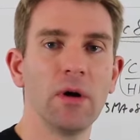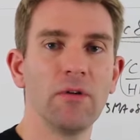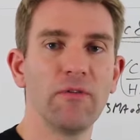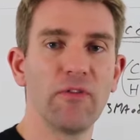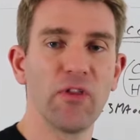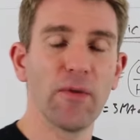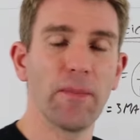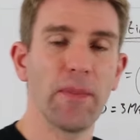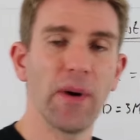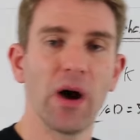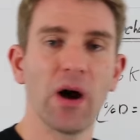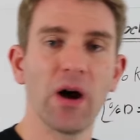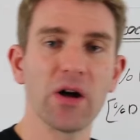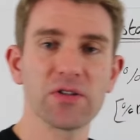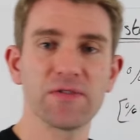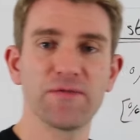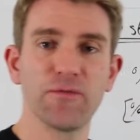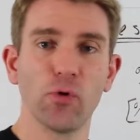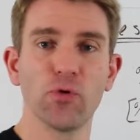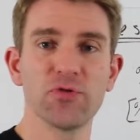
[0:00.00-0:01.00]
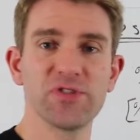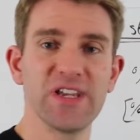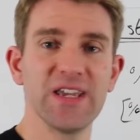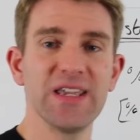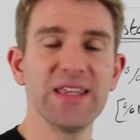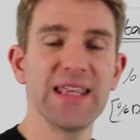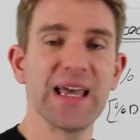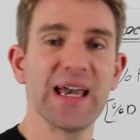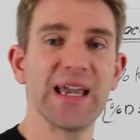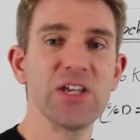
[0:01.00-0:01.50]
for the past
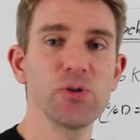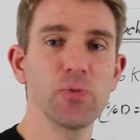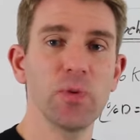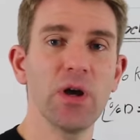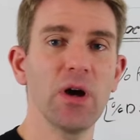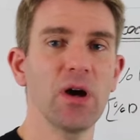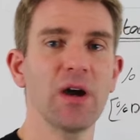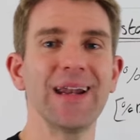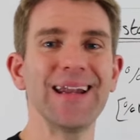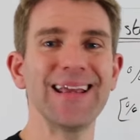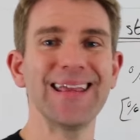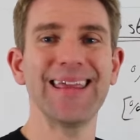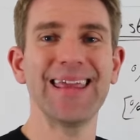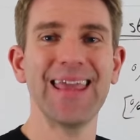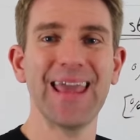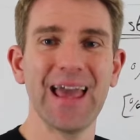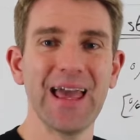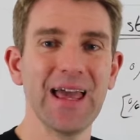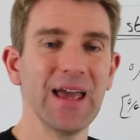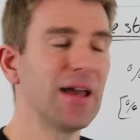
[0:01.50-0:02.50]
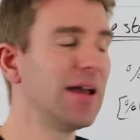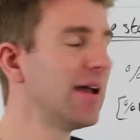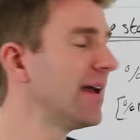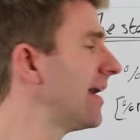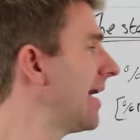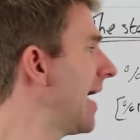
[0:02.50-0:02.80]
14 days, we are gonna get